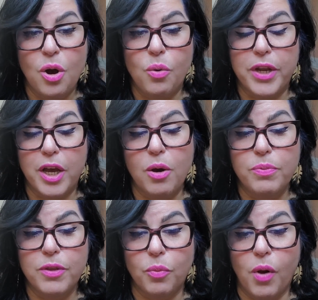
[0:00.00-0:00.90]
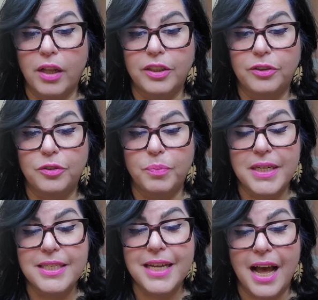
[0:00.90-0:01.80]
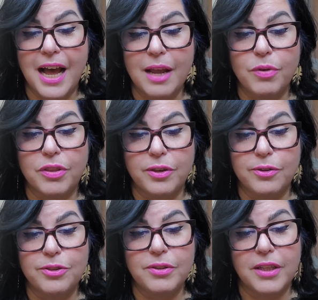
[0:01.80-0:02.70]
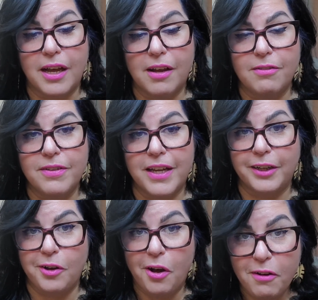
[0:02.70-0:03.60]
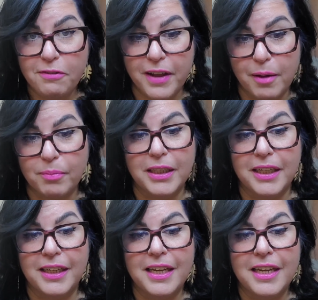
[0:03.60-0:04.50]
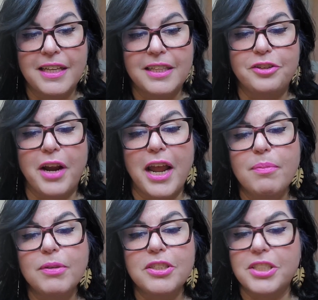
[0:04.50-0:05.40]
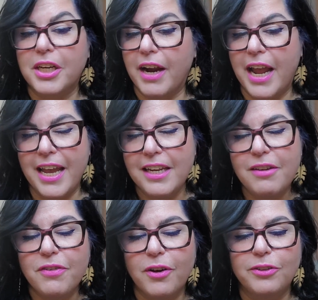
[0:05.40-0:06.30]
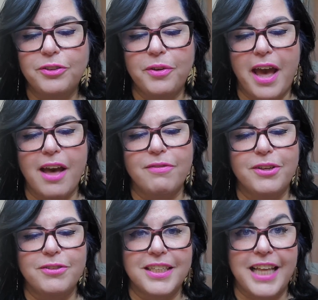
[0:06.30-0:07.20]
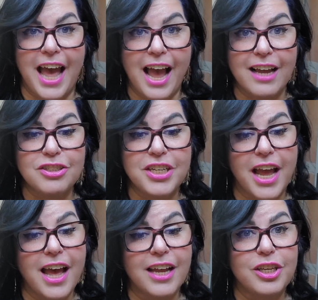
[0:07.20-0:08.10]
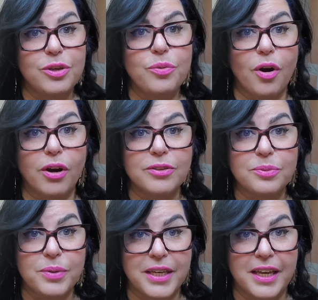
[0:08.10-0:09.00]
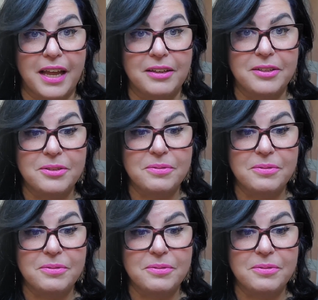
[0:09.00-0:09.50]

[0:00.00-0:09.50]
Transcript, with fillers: We hope that while you spend time with those you love and call family, that you're able to share any photos you have using the hashtag UArtsWeekend.